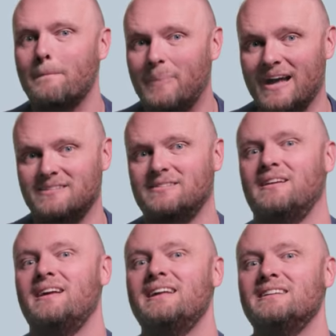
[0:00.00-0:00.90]
But
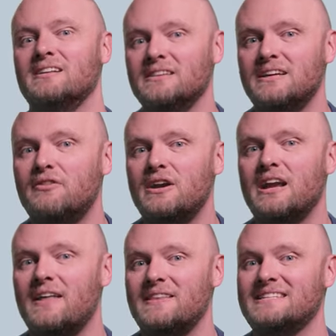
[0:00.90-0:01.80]
delivering
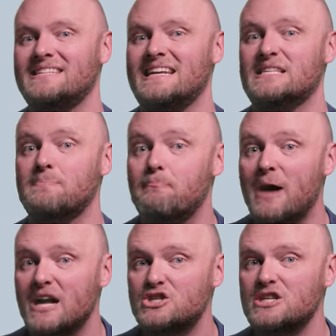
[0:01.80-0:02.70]
on this is
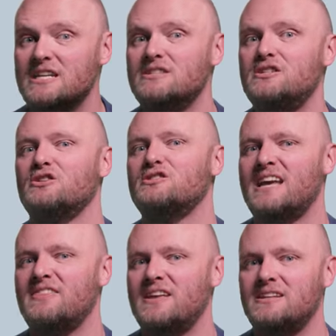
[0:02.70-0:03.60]
much easier
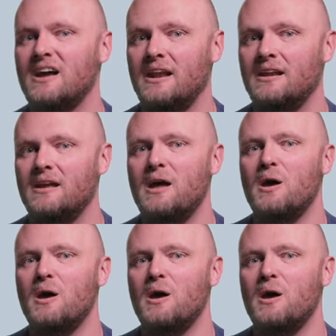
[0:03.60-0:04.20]
said than done,